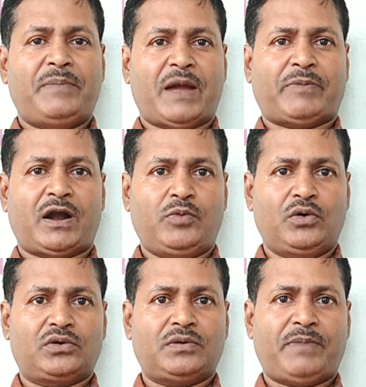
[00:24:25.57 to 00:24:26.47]
Paper
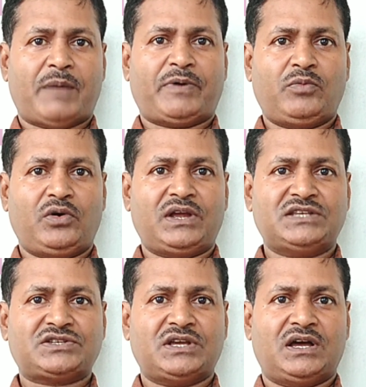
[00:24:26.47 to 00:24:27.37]
book. Paper book
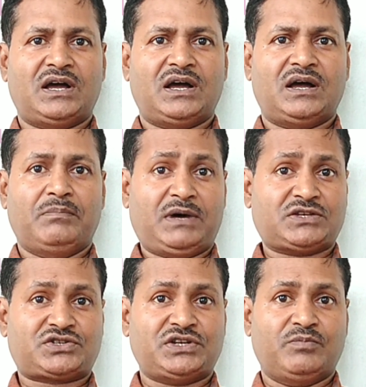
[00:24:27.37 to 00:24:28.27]
is
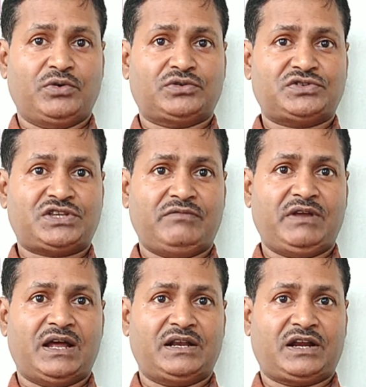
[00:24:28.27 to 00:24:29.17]
must in both
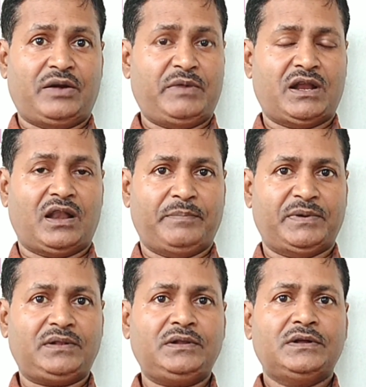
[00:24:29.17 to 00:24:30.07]
civil and criminal
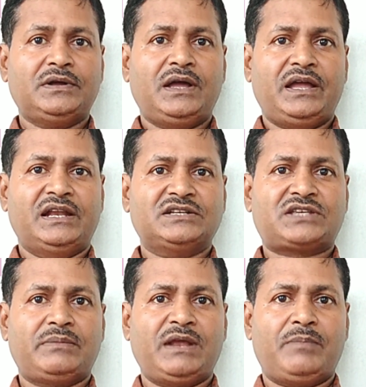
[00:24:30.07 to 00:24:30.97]
appeal.
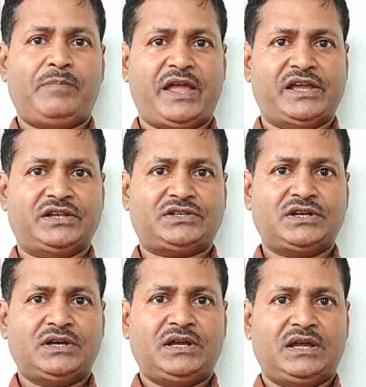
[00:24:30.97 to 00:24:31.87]
In civil
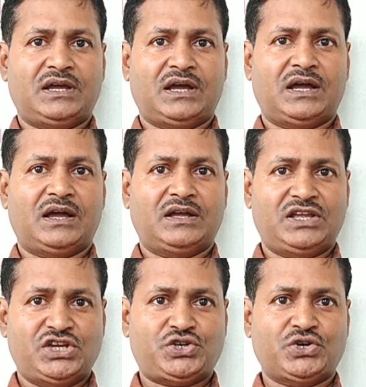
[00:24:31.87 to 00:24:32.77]
plaint,
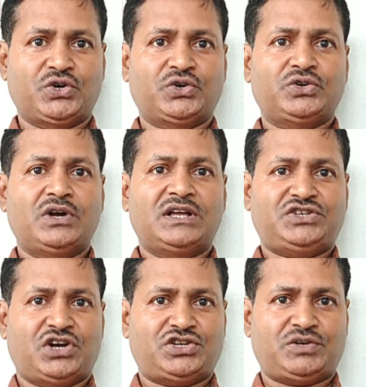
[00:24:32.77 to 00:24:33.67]
issue,
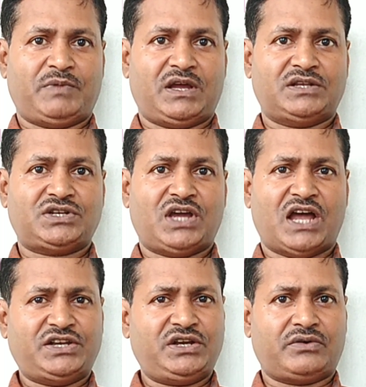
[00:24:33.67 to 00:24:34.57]
judgment,
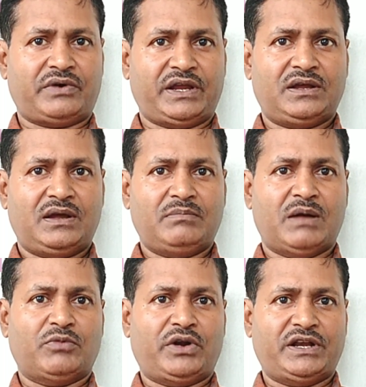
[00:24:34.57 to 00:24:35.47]
and decree,
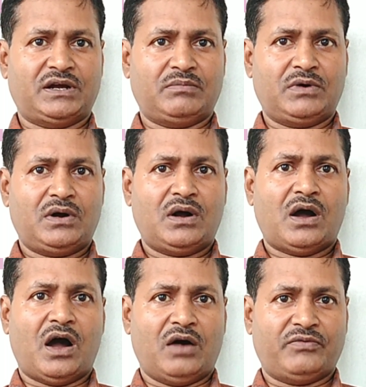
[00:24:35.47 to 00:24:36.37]
memorandum
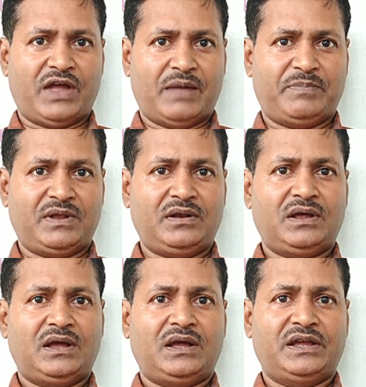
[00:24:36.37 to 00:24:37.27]
of
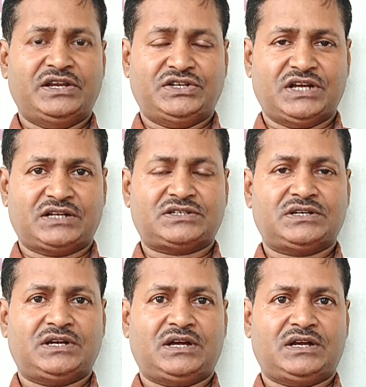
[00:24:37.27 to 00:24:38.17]
appeal, index,